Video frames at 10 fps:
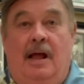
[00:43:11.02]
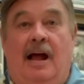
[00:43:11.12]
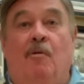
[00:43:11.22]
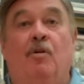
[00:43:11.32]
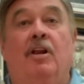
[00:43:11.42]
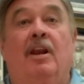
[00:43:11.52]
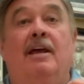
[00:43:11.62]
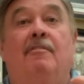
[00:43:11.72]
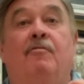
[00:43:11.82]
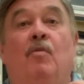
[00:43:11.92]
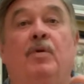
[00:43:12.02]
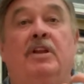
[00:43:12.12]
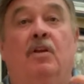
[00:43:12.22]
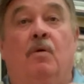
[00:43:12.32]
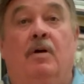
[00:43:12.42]
I want to live with
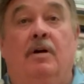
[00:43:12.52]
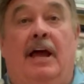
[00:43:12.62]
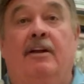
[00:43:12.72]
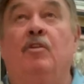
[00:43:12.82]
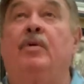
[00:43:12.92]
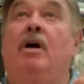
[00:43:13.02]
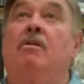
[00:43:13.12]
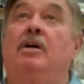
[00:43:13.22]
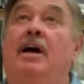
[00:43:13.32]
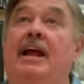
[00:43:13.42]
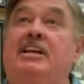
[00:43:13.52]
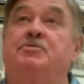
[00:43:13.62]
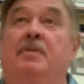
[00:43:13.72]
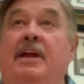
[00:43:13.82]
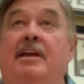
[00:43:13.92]
the Lord. I don't know what all God has
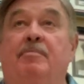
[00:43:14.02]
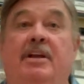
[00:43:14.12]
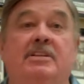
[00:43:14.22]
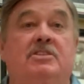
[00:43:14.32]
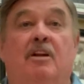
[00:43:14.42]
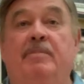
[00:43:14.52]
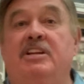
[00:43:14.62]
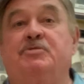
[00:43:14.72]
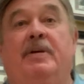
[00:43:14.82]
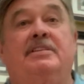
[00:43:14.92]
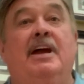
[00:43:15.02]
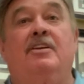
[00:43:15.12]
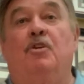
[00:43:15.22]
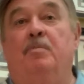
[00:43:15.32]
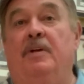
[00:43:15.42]
planned, but it's going to be a
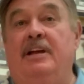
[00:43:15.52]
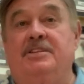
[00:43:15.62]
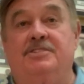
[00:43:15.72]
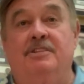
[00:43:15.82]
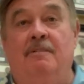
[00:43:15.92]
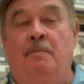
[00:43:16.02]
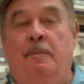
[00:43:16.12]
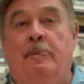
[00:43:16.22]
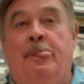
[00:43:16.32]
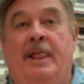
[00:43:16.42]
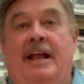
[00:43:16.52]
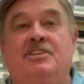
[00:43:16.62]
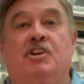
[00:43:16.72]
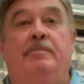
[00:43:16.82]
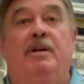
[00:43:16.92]
spectacular place.
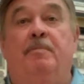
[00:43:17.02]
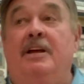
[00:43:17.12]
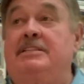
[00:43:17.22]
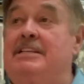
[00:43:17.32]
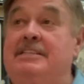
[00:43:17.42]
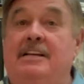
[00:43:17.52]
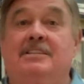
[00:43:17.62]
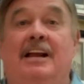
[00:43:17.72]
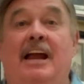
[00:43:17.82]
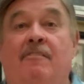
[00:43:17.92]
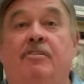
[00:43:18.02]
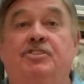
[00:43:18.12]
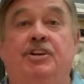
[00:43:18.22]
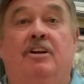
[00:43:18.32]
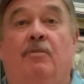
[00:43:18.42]
It's going to be a place that says that
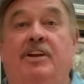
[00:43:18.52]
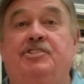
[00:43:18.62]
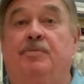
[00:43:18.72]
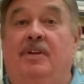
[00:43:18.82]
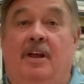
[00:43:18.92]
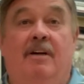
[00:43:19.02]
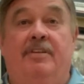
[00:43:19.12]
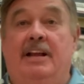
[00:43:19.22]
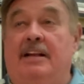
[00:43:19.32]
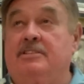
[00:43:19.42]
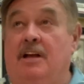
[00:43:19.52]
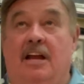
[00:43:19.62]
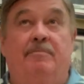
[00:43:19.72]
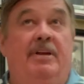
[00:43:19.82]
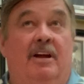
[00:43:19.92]
every generation will love, and that's
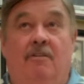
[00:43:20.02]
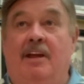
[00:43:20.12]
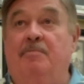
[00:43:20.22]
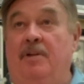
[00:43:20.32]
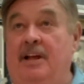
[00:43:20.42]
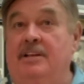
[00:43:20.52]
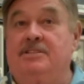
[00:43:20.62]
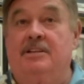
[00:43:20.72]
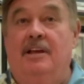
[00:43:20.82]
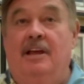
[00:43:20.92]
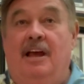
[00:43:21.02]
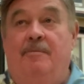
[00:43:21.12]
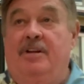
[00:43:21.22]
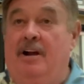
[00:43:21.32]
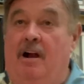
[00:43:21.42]
got to be a great place.
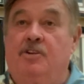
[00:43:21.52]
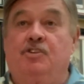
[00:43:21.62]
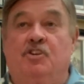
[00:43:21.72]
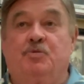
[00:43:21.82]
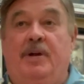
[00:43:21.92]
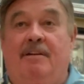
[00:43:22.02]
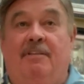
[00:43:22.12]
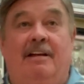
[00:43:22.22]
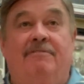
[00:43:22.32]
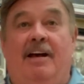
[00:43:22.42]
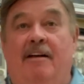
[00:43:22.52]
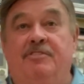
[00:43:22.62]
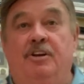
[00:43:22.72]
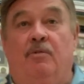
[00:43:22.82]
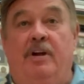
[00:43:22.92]
I mean, in our church, we have like
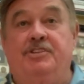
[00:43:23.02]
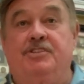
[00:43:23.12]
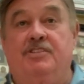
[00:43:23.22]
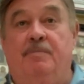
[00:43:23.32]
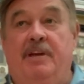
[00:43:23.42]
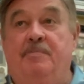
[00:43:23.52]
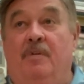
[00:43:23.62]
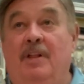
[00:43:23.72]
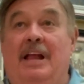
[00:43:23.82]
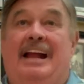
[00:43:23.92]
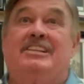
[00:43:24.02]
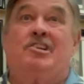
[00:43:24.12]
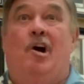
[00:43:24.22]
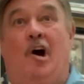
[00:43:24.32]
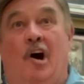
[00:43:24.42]
five generations of people. It's
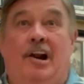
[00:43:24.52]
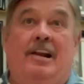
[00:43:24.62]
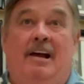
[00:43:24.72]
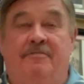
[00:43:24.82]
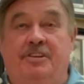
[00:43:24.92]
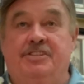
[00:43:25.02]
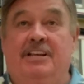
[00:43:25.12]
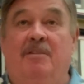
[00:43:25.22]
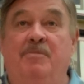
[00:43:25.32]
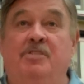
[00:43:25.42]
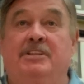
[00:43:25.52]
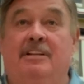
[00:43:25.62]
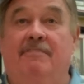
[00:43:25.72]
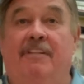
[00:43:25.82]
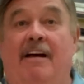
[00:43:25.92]
hard enough just to get
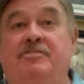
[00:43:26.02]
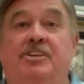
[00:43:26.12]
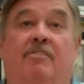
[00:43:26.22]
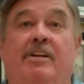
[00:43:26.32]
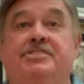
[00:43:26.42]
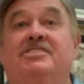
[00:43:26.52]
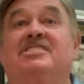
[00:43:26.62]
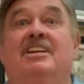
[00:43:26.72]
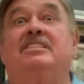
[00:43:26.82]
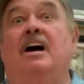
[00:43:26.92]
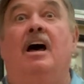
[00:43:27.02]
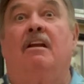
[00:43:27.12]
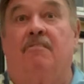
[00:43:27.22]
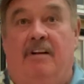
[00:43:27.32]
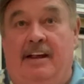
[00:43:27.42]
music that five generations can
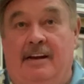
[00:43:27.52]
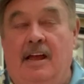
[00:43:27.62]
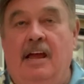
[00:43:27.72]
tolerate.